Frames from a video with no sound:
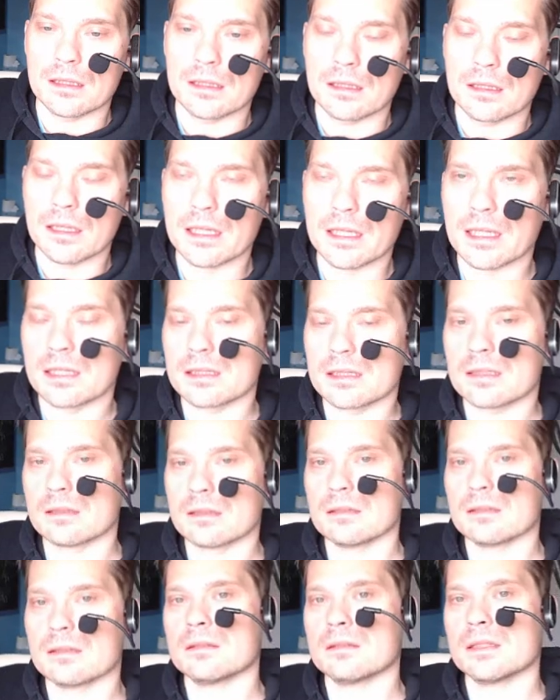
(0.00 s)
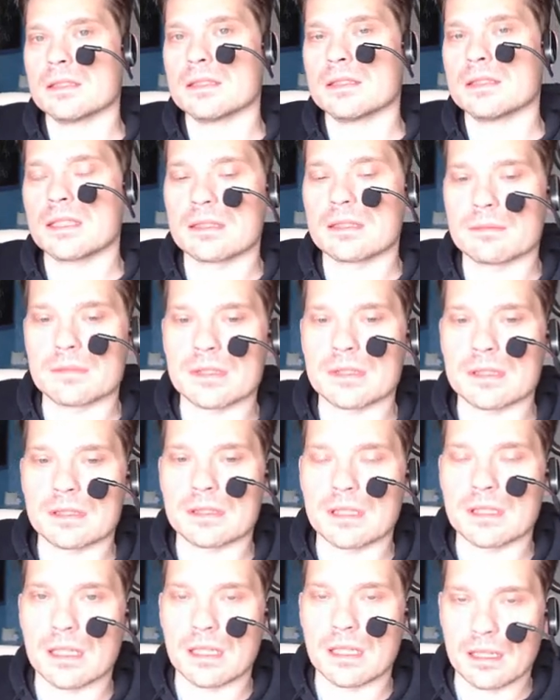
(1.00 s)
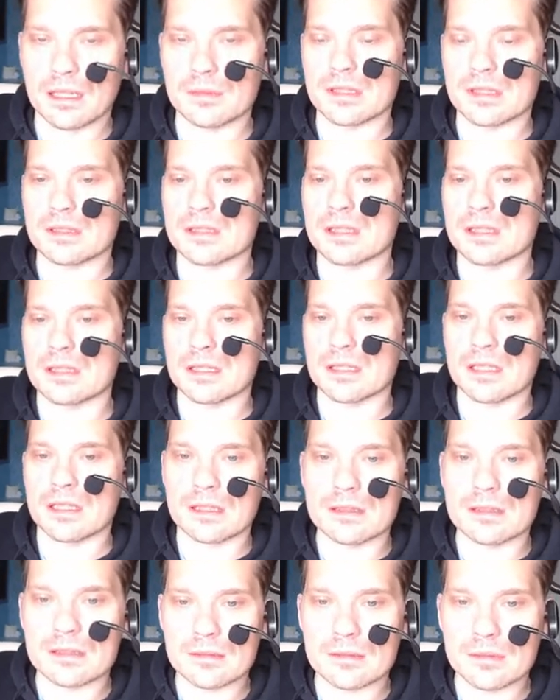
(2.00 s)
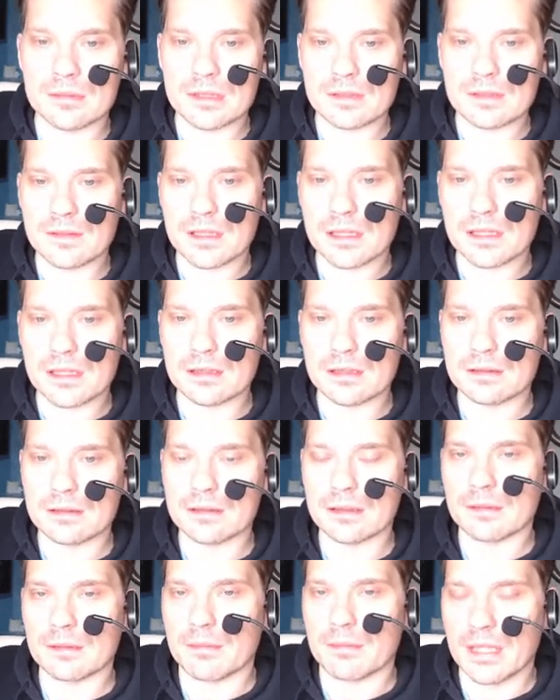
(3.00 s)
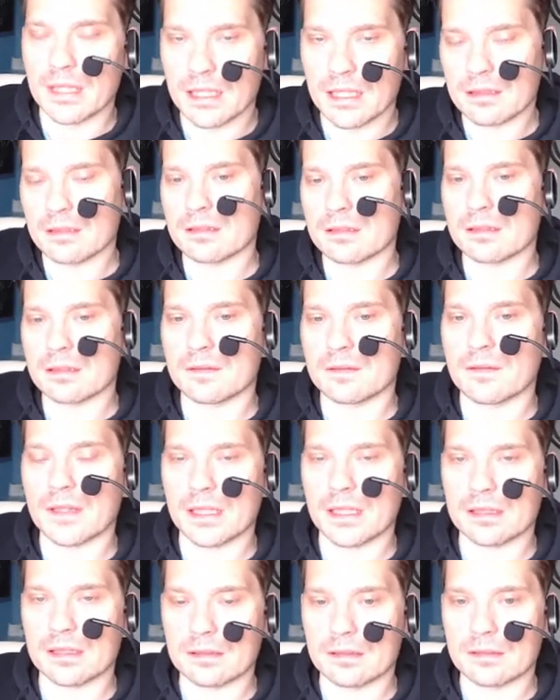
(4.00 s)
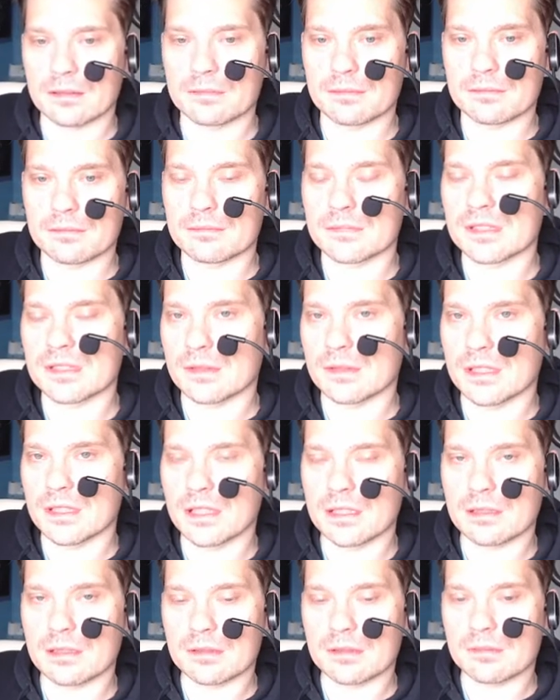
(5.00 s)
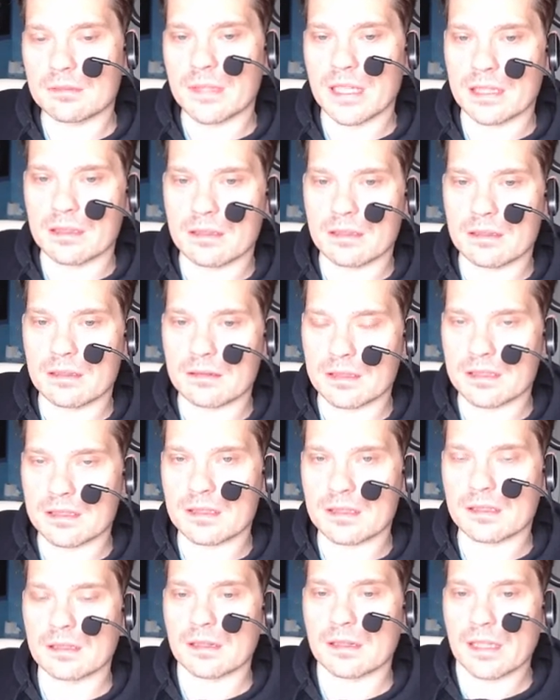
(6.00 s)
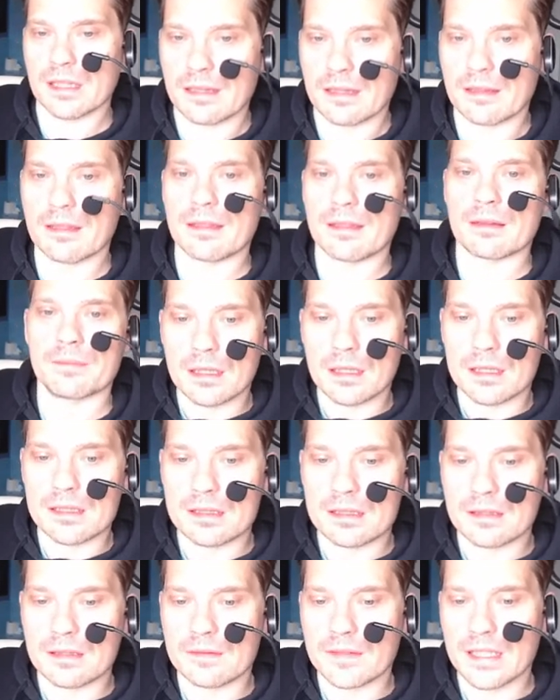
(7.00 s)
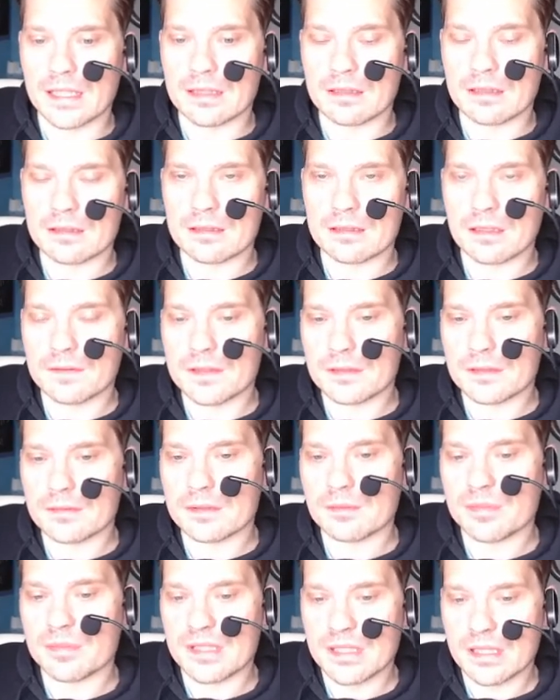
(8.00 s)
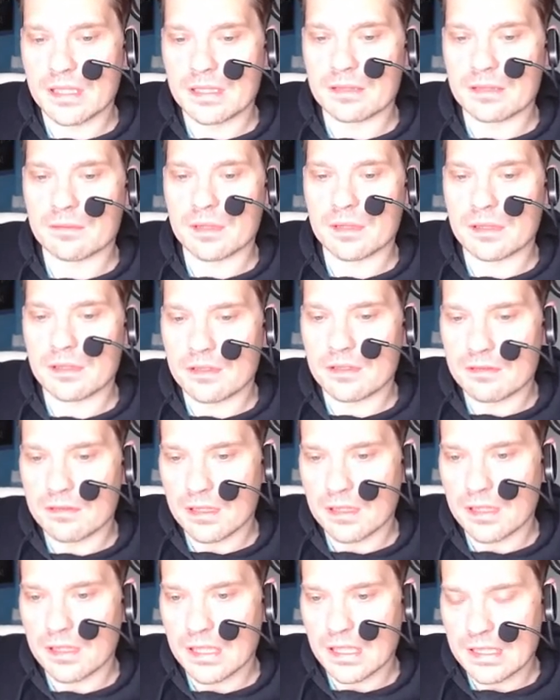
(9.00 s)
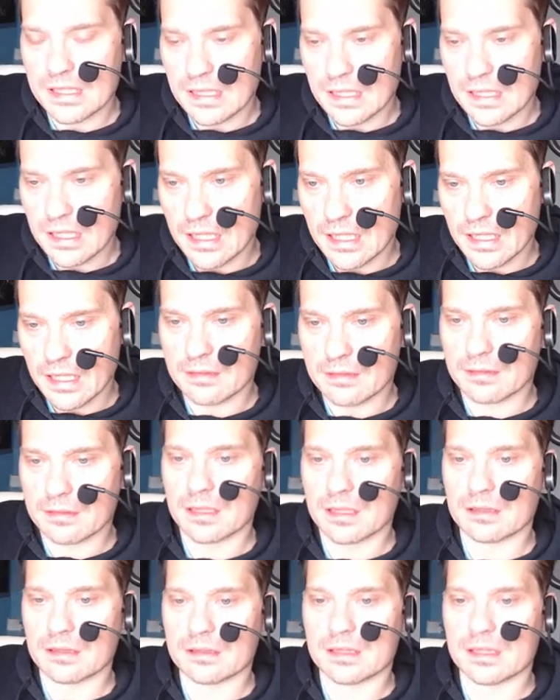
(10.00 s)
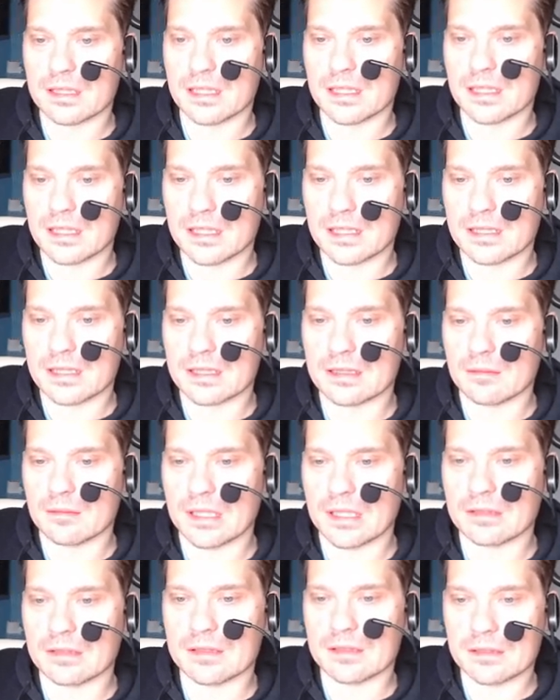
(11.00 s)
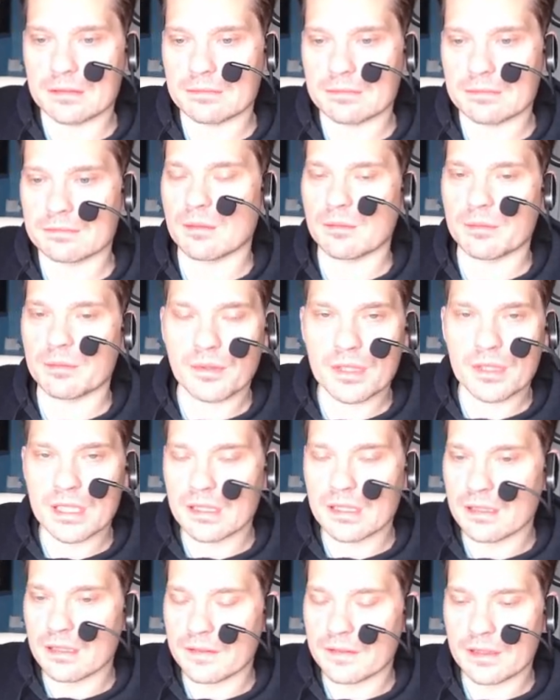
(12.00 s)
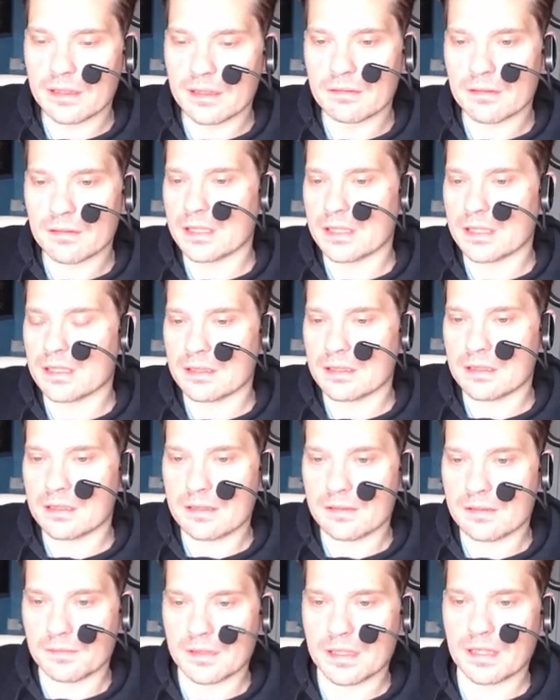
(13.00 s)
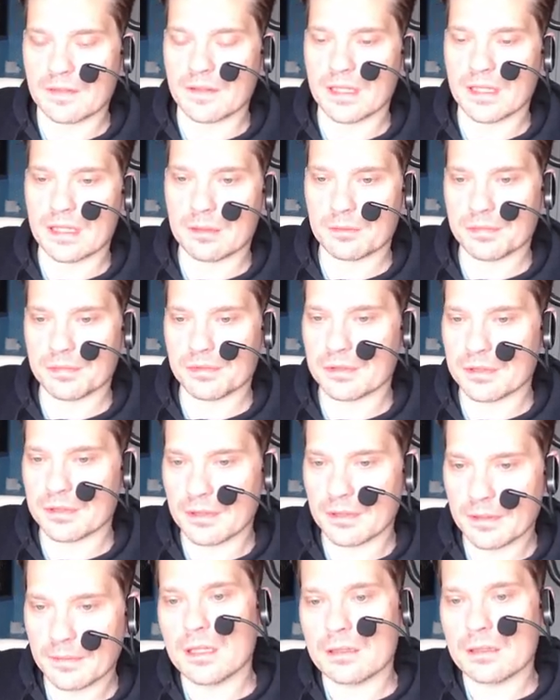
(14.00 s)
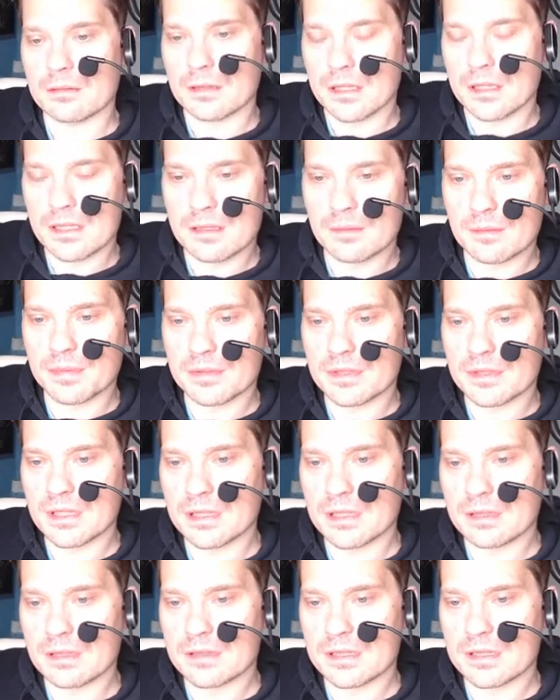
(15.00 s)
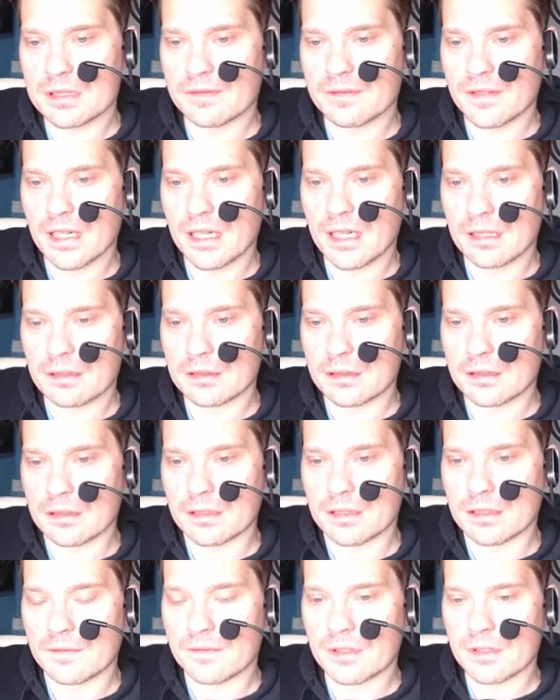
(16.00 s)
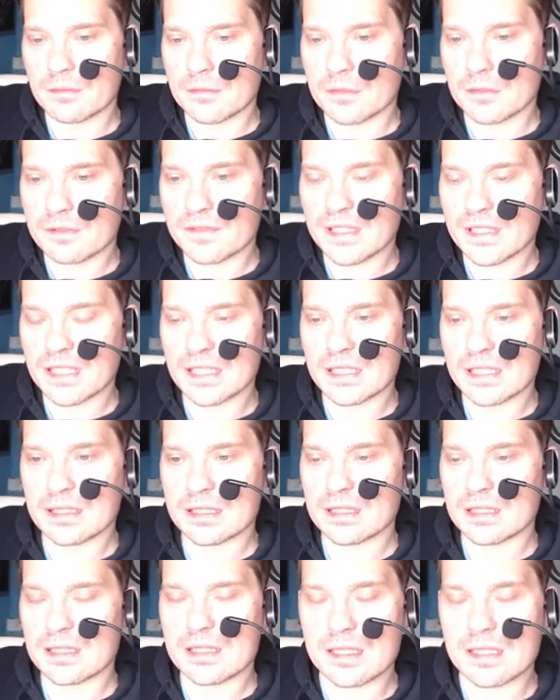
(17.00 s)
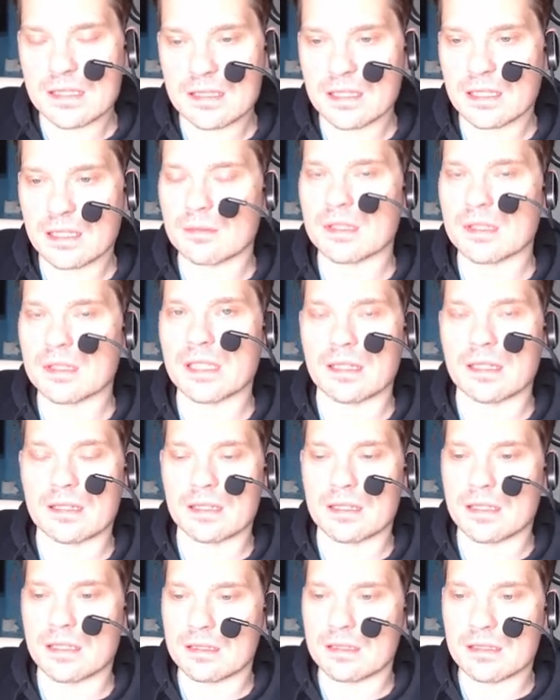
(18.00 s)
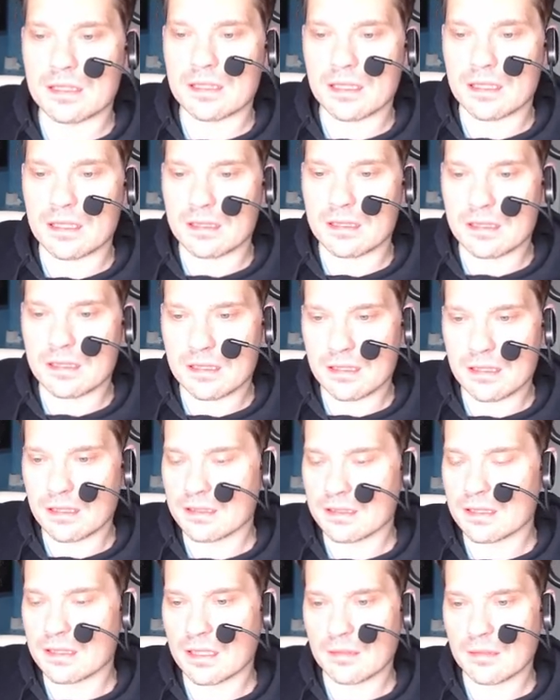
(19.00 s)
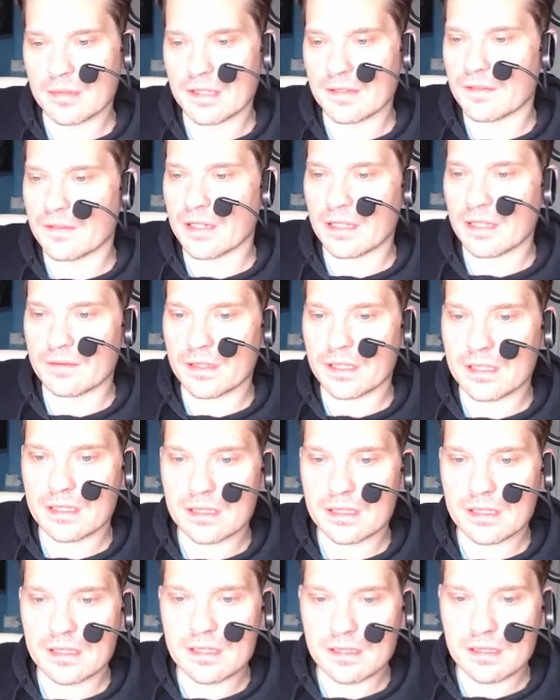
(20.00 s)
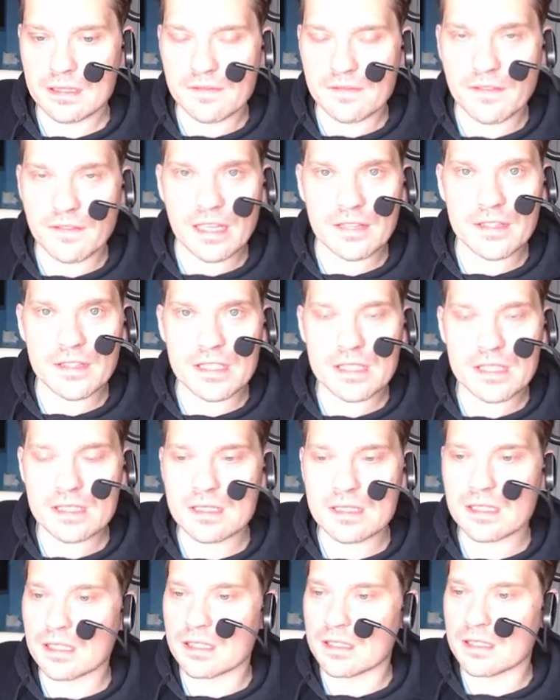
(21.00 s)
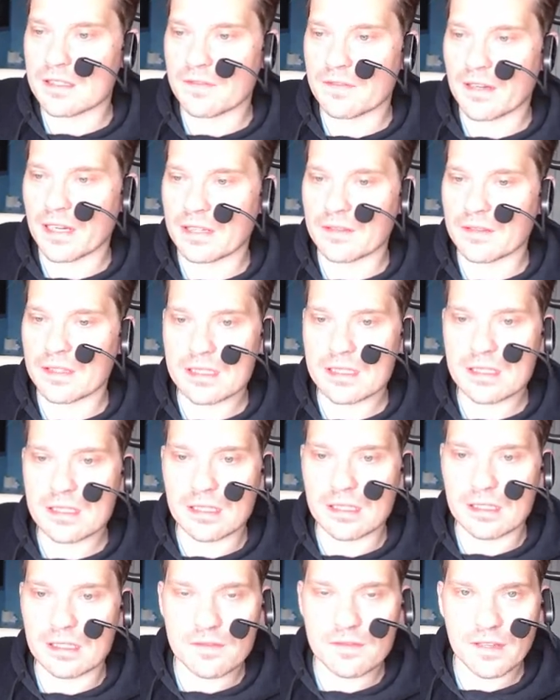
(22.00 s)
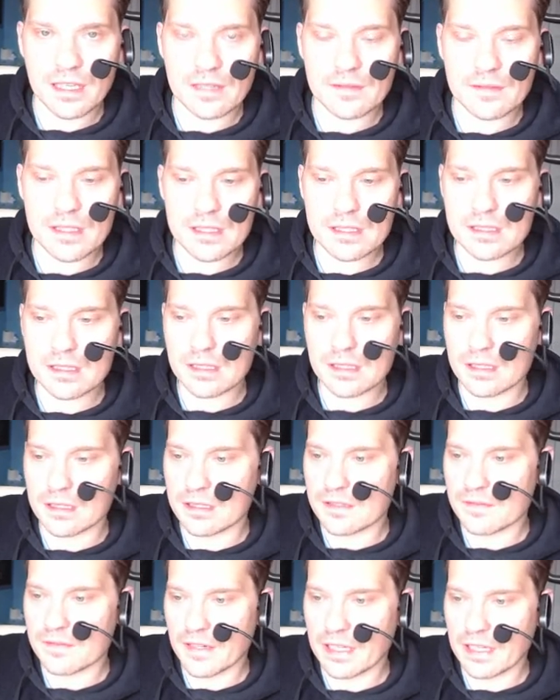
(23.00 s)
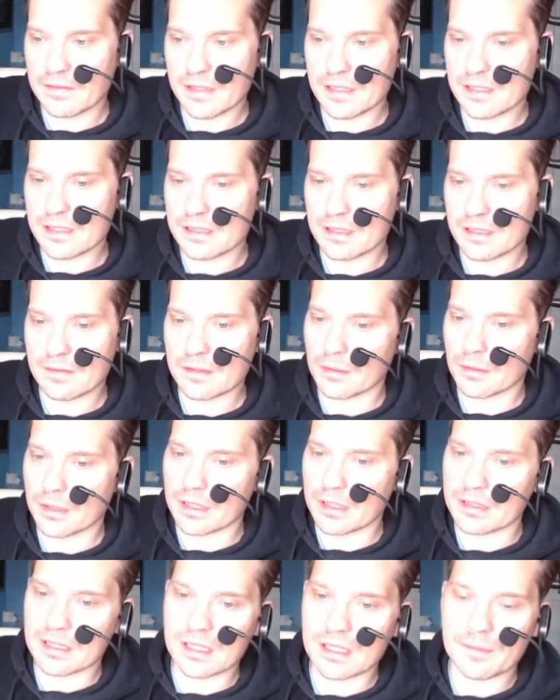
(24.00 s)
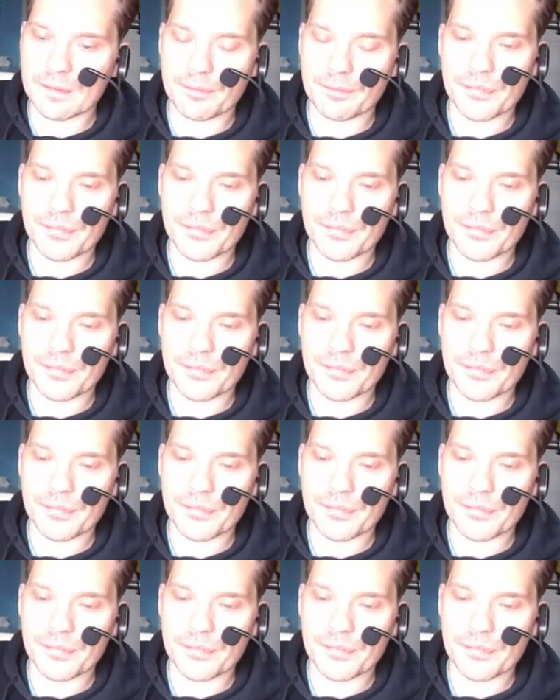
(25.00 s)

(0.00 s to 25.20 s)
Okay, so let's take some time to understand the concept of the magnitude of a vector. So when you hear the word magnitude, just think length. Okay, so a vector is often represented when you draw it as an arrow that looks like this about. You can point in different directions, whatever, not important. What is important though is the following. Look, if you move this, it's the same length. It doesn't change. It's still say about 5 inches. It's 5 inches here. It's 5 inches here. It's 5 inches here. It's 5 inches everywhere. You see?